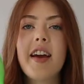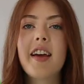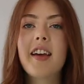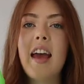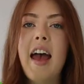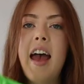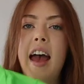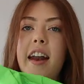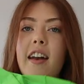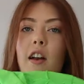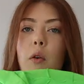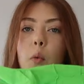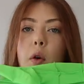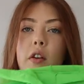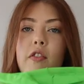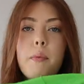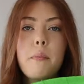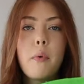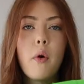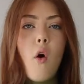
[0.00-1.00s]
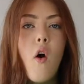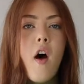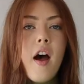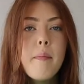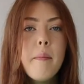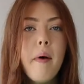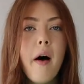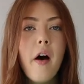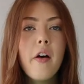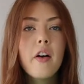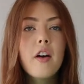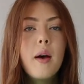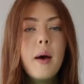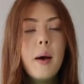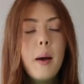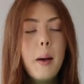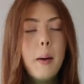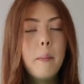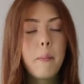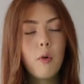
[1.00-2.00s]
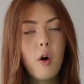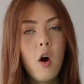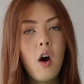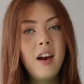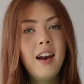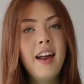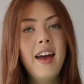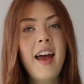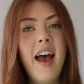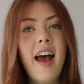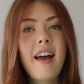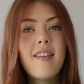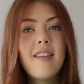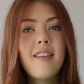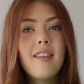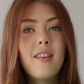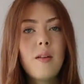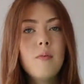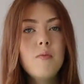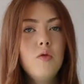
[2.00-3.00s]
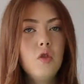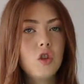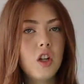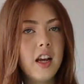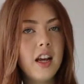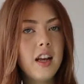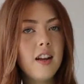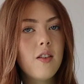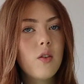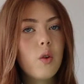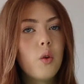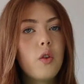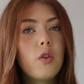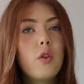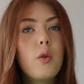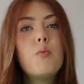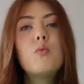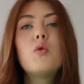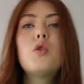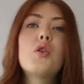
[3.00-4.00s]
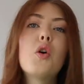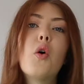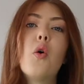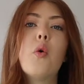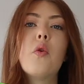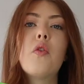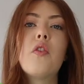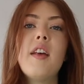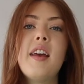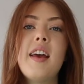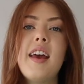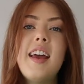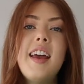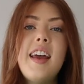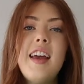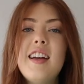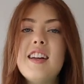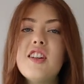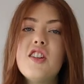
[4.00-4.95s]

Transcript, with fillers: Again, with a Primark bralette and some jeans or some shorts. It